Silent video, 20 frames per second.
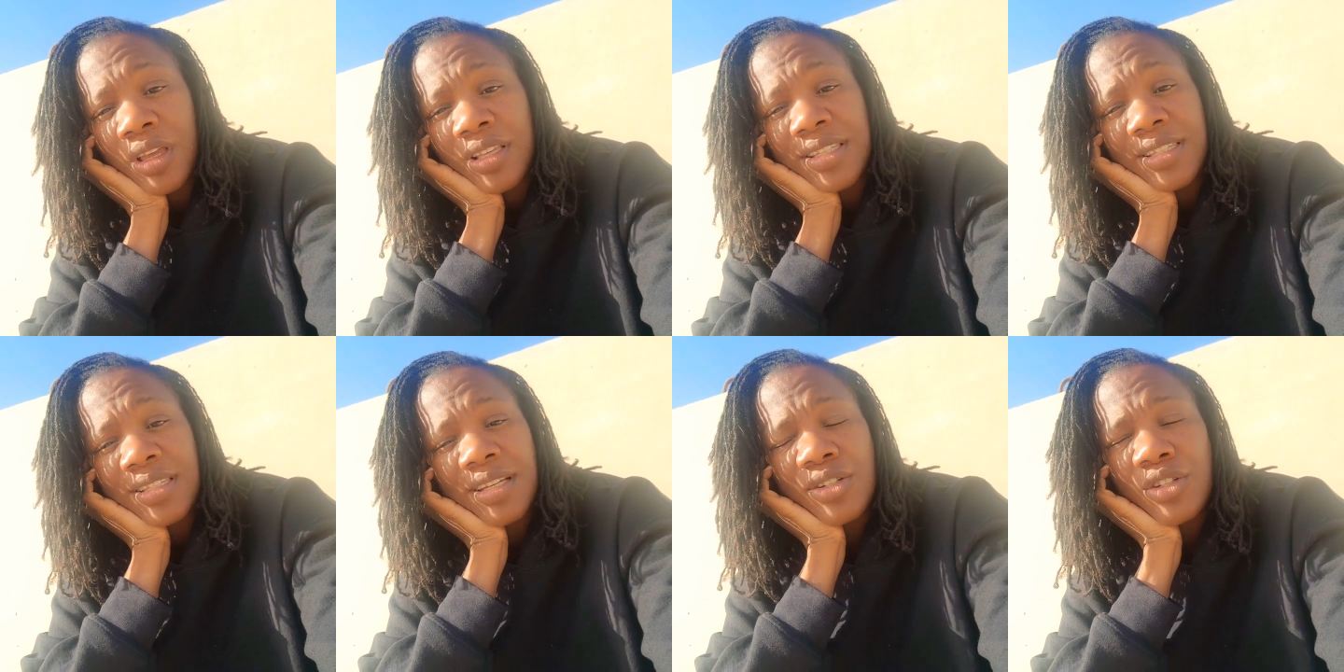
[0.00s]

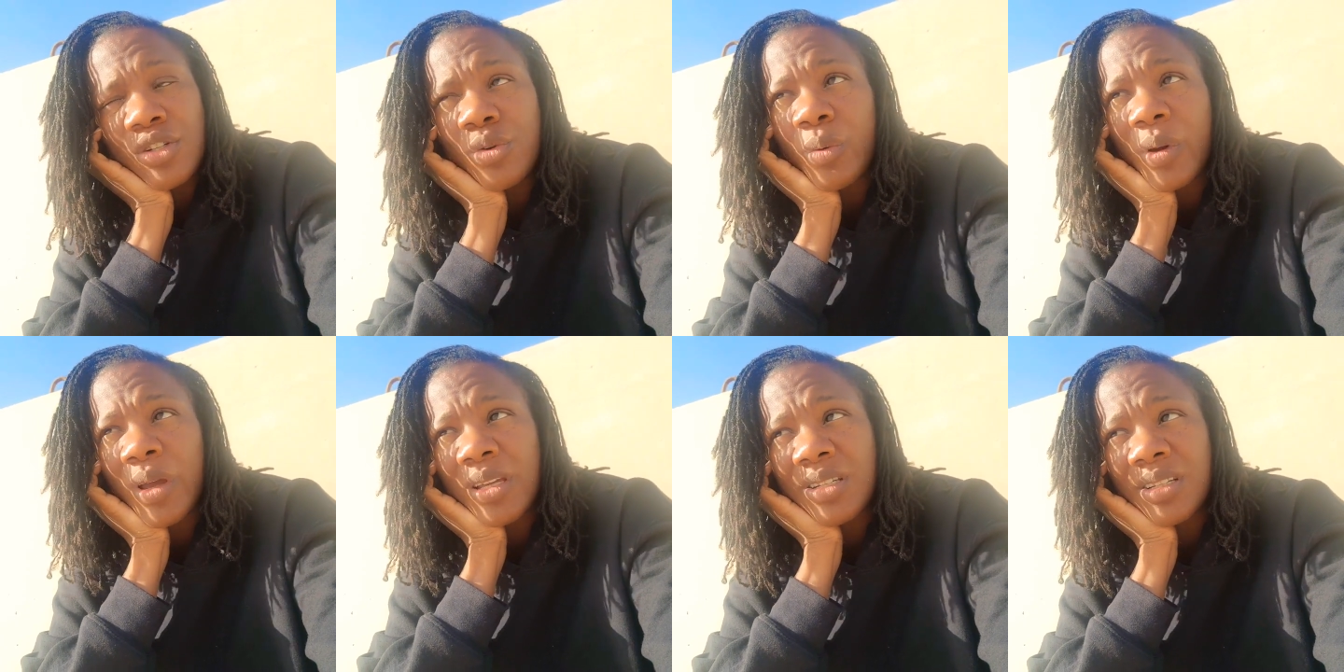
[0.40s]

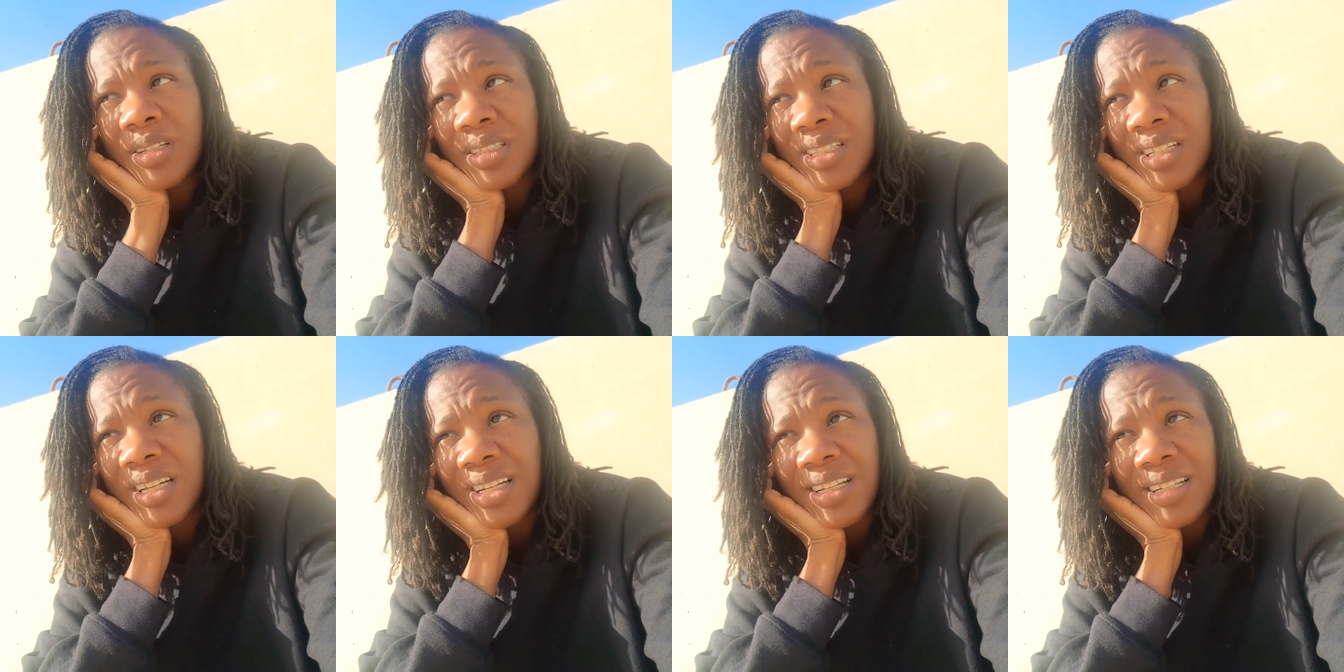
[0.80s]

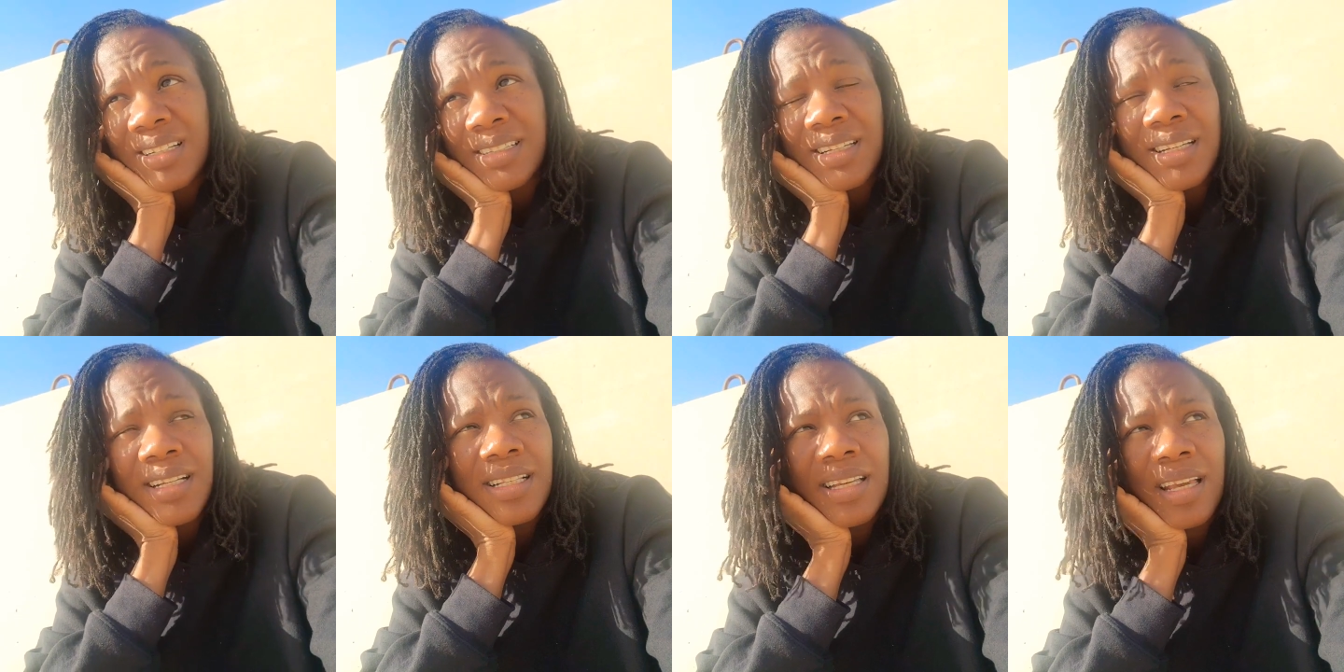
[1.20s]
Situation's gonna
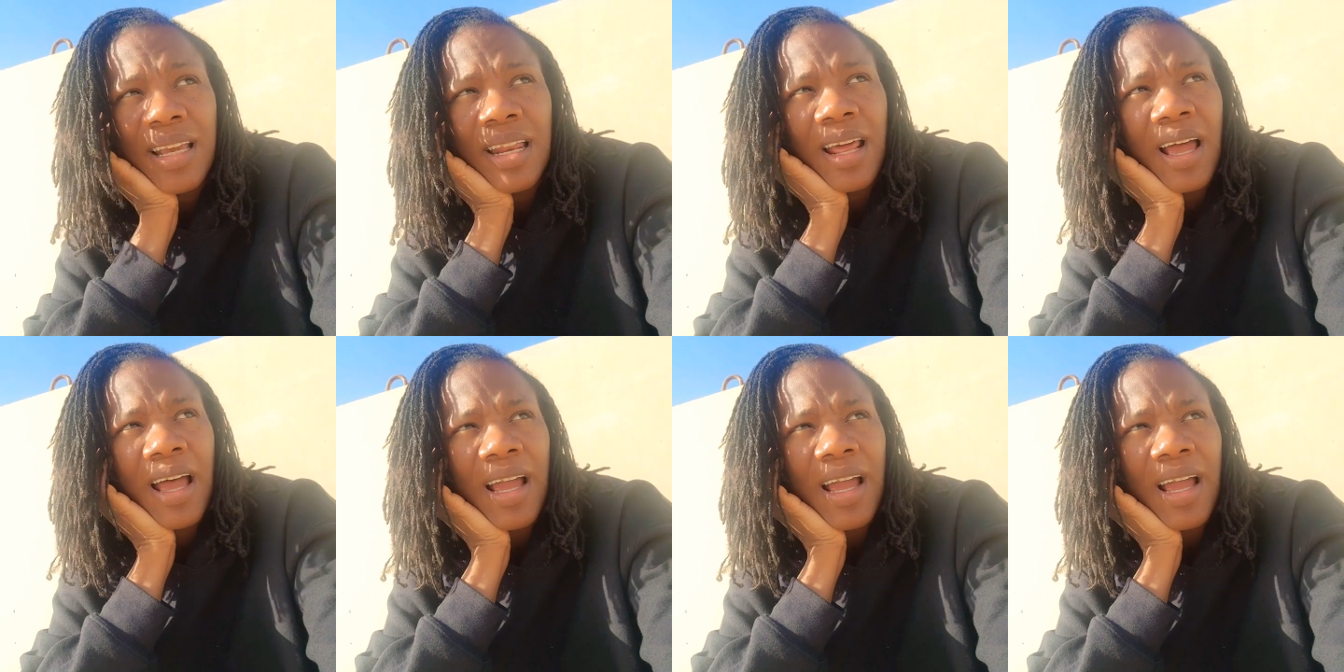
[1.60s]
dictate.